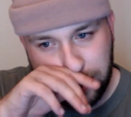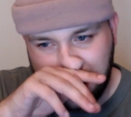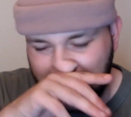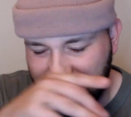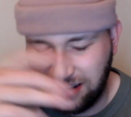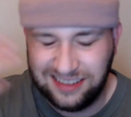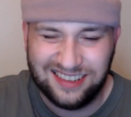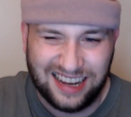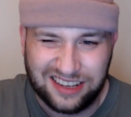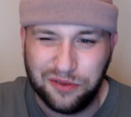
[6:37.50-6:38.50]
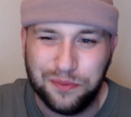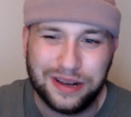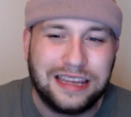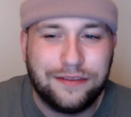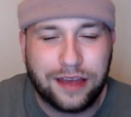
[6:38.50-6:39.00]
Uh, I don't
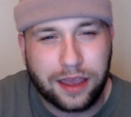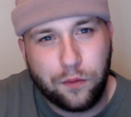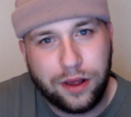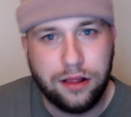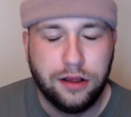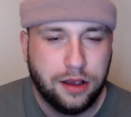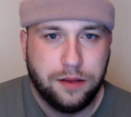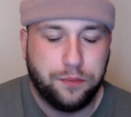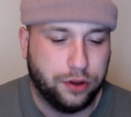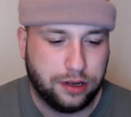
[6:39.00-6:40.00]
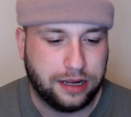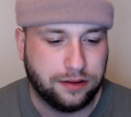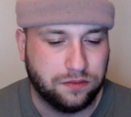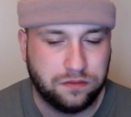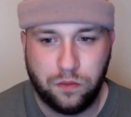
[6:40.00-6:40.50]
believe that it will, but
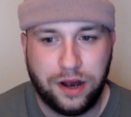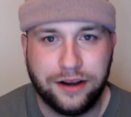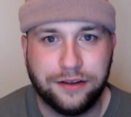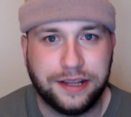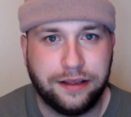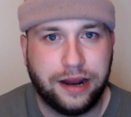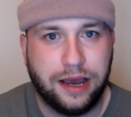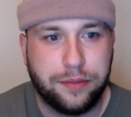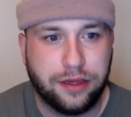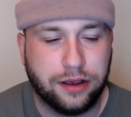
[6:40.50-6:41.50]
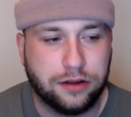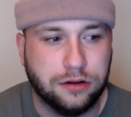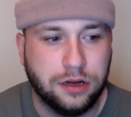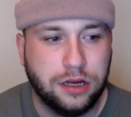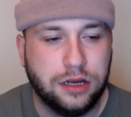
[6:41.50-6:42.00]
like, why not deal in a
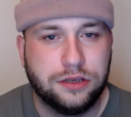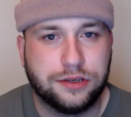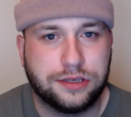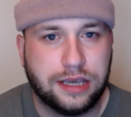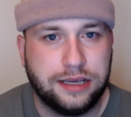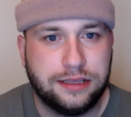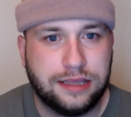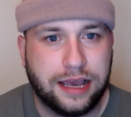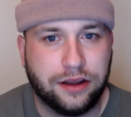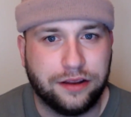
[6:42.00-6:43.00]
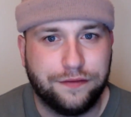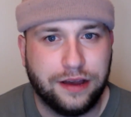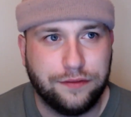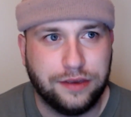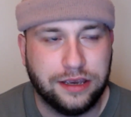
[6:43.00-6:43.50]
hypothetical? So say they're gone in
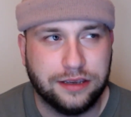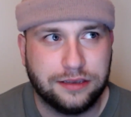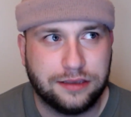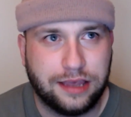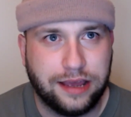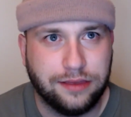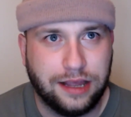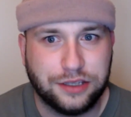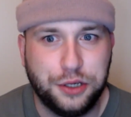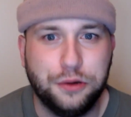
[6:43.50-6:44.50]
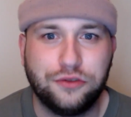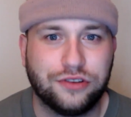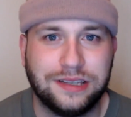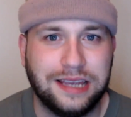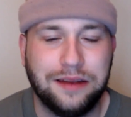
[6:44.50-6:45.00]
five years, then that
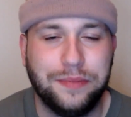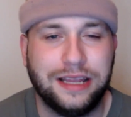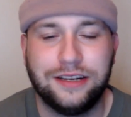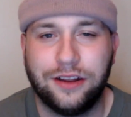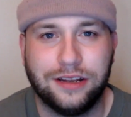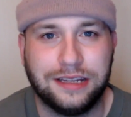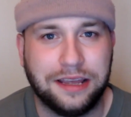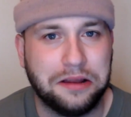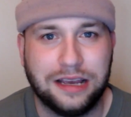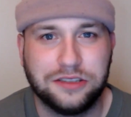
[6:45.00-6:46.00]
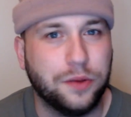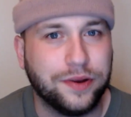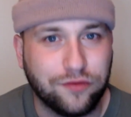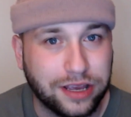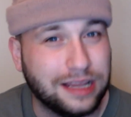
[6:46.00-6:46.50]
$210 million deal has not
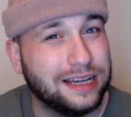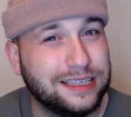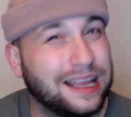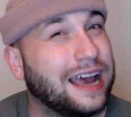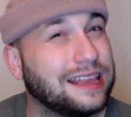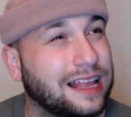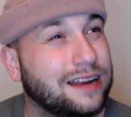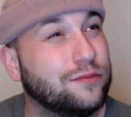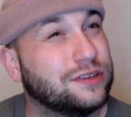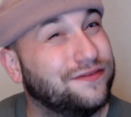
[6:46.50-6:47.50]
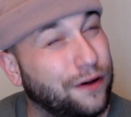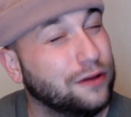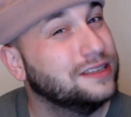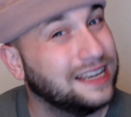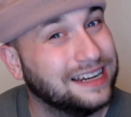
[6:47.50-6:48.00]
been realized. The headline was
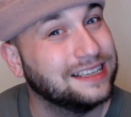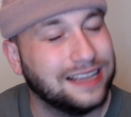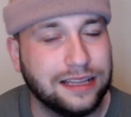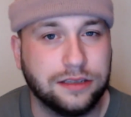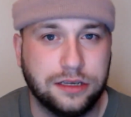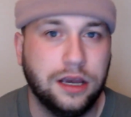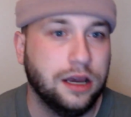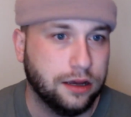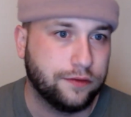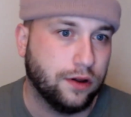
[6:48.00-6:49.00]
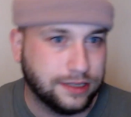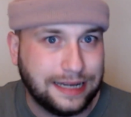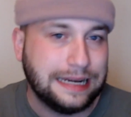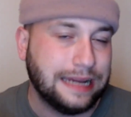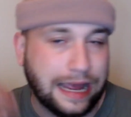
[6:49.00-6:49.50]
false in a sense. Of course, they
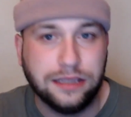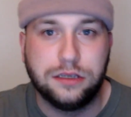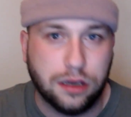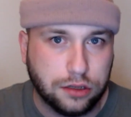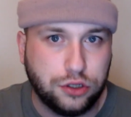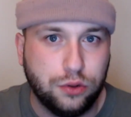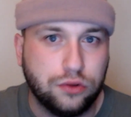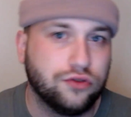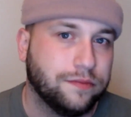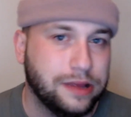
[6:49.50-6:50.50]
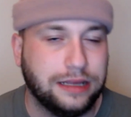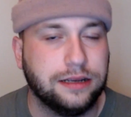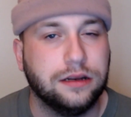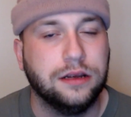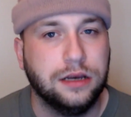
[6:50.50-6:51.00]
did enter a 200 million,